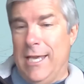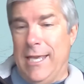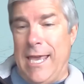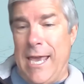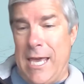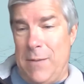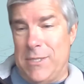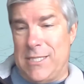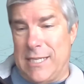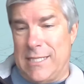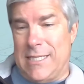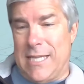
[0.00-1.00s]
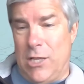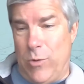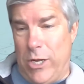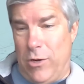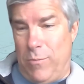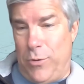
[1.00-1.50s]
cannabis
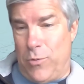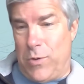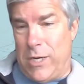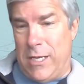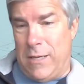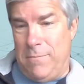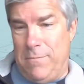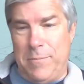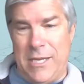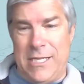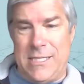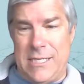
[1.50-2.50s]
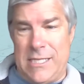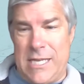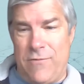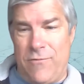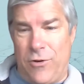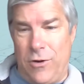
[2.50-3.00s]
accelerator program based in
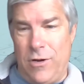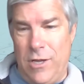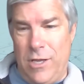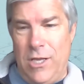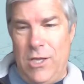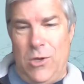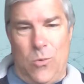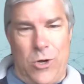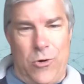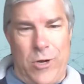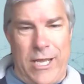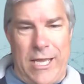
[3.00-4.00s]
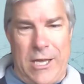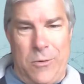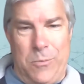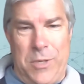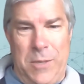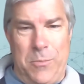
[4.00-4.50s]
Denver, wondering how
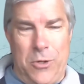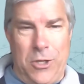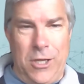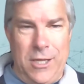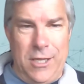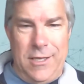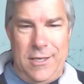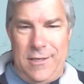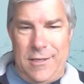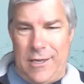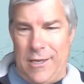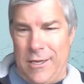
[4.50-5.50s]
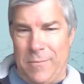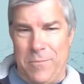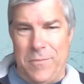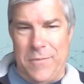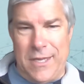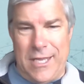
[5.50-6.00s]
people,
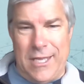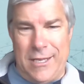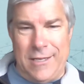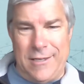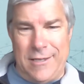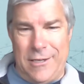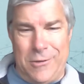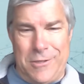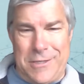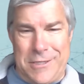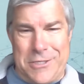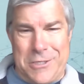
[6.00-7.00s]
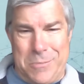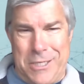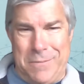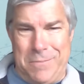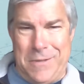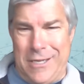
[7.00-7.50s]
and this could
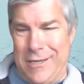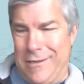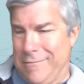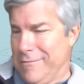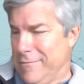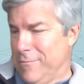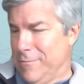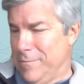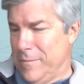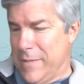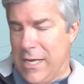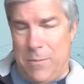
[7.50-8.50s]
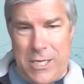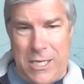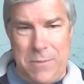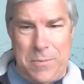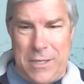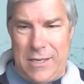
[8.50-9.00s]
be
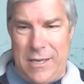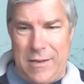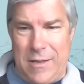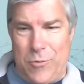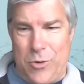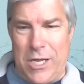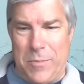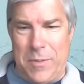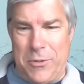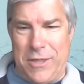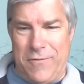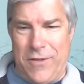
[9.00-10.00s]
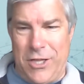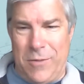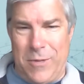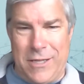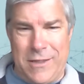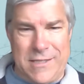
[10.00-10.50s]
anybody, but wondering how people feel
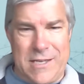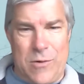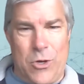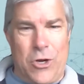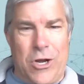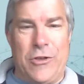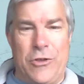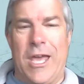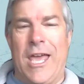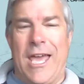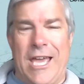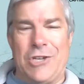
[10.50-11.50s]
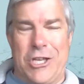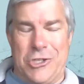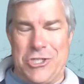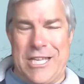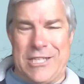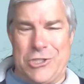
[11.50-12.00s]
about this. And I wonder I'll
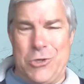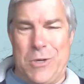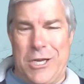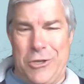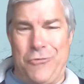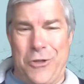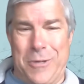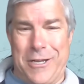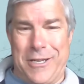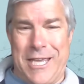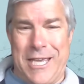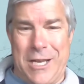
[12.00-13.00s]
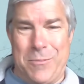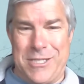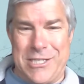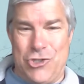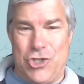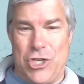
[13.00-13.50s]
just ask you how you feel about
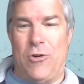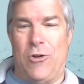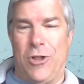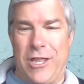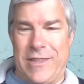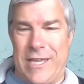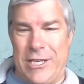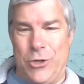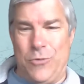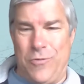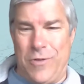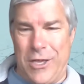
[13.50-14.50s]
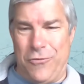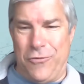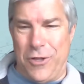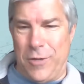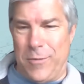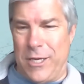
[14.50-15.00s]
cannabis in general, and then how you
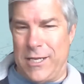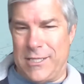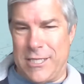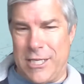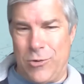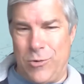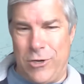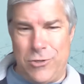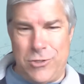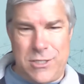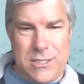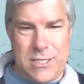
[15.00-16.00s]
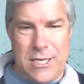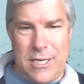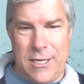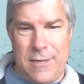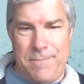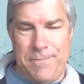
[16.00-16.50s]
feel about accelerators
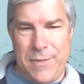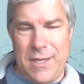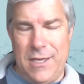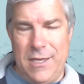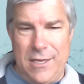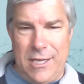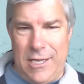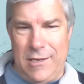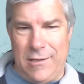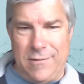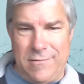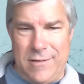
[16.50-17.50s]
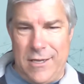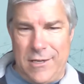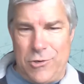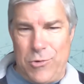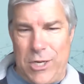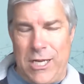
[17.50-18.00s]
in
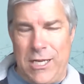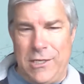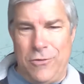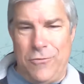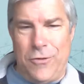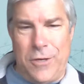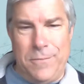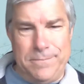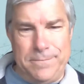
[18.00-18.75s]
creating deal flow.